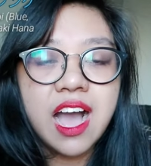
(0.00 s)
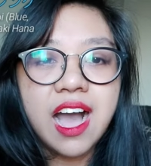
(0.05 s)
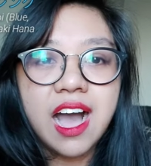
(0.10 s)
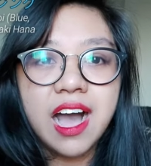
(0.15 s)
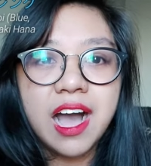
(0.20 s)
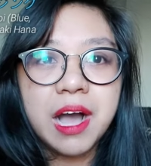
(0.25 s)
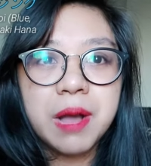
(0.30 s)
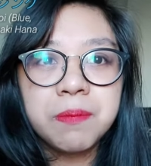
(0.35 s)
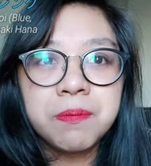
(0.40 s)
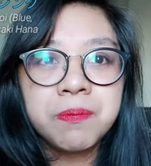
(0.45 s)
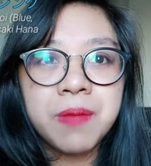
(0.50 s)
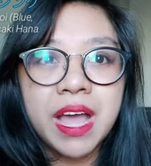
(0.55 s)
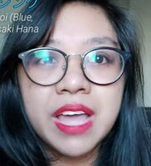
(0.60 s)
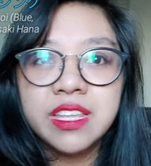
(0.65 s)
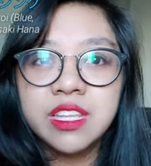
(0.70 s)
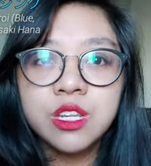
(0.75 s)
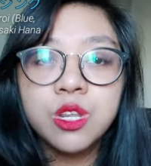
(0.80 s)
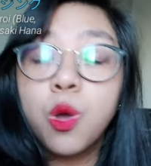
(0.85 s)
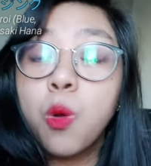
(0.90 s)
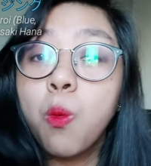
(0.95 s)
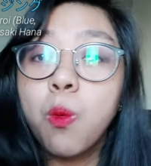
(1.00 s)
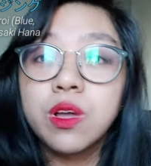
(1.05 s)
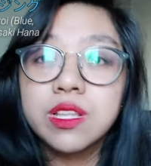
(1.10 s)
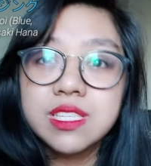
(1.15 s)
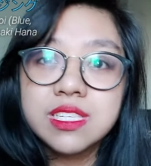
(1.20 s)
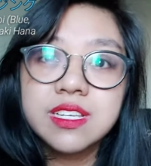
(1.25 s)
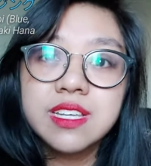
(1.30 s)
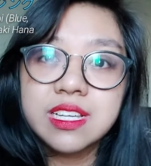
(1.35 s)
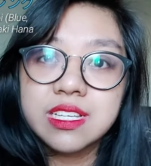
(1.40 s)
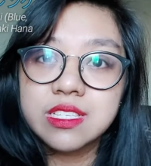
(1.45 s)
I didn't know
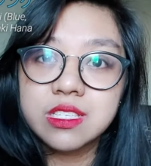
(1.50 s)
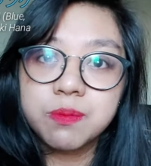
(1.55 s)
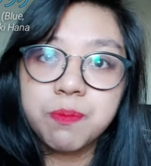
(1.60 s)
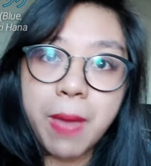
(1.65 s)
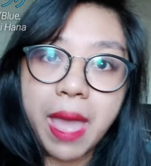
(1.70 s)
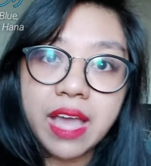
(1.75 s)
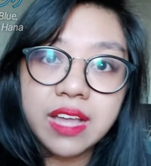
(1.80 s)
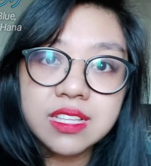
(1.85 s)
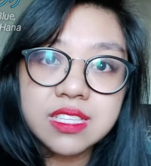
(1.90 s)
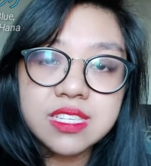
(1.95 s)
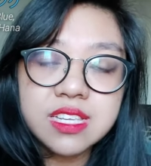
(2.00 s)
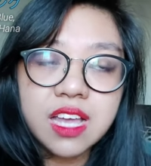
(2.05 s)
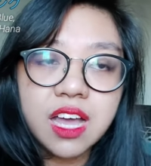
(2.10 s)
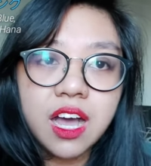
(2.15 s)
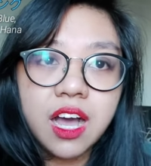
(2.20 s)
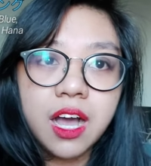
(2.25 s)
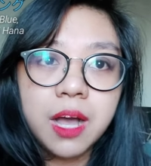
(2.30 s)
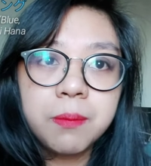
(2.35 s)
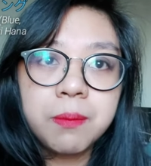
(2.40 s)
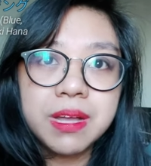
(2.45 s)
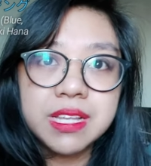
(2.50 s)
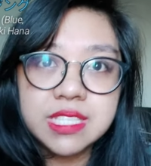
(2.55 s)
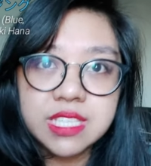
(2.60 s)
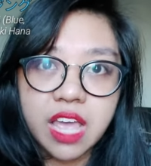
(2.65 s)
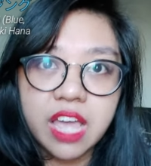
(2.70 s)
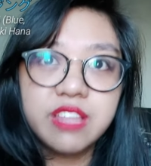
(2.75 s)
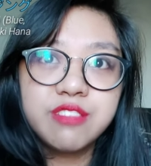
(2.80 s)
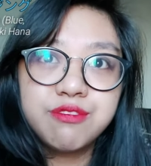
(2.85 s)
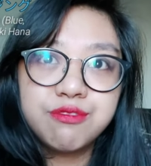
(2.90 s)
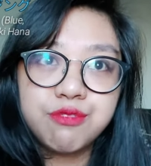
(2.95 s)
what to expect
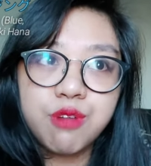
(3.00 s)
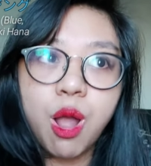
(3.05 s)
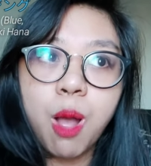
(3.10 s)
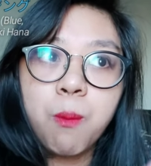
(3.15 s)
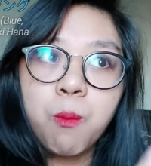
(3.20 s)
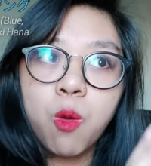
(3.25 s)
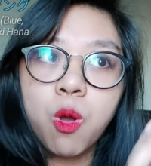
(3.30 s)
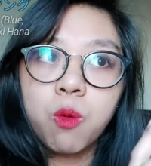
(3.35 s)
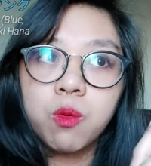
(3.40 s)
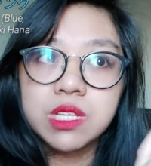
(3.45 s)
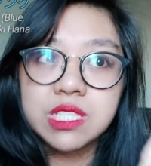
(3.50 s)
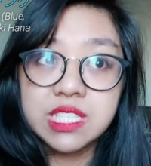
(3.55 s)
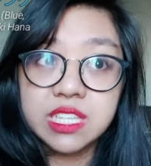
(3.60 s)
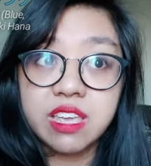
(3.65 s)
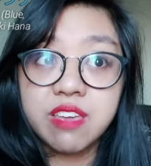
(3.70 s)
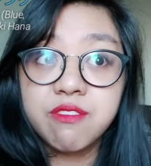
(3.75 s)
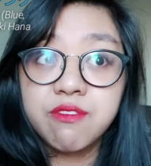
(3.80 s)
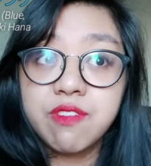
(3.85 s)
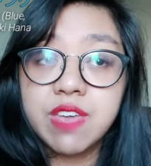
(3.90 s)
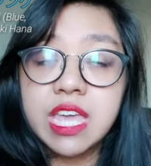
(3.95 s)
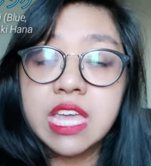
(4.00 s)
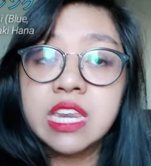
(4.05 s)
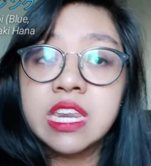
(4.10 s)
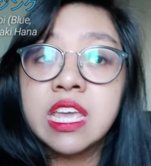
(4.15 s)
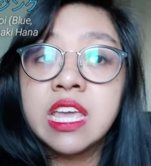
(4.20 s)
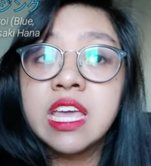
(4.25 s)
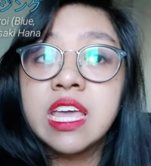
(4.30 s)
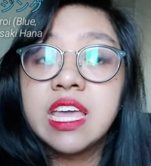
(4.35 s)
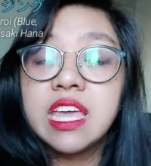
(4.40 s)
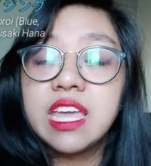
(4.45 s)
aside from what was
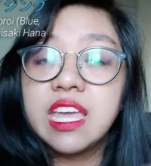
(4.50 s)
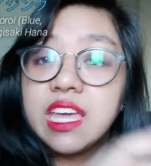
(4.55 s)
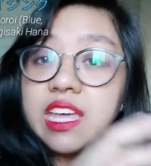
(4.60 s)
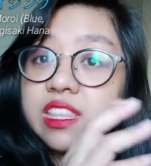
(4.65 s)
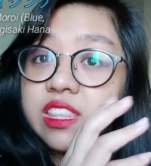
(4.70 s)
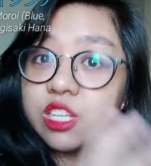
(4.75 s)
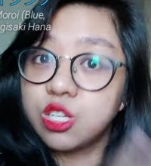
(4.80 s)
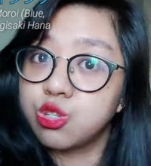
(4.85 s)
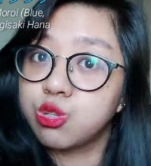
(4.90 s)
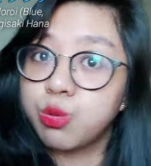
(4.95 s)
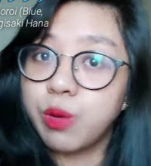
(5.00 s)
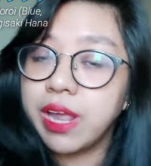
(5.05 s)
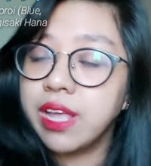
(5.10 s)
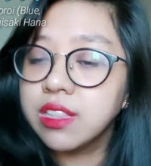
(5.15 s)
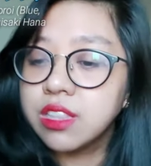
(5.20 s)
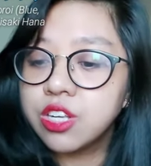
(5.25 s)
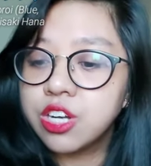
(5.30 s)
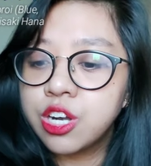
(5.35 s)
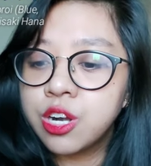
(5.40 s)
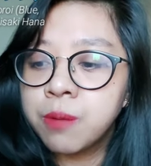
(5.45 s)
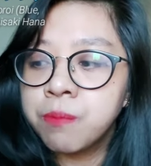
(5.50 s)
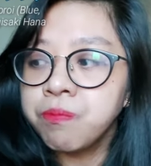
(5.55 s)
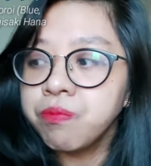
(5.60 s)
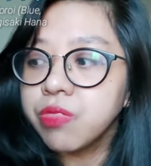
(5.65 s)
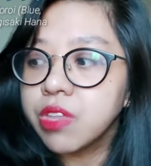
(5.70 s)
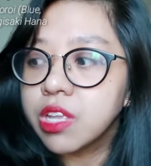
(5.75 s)
given in the trailer.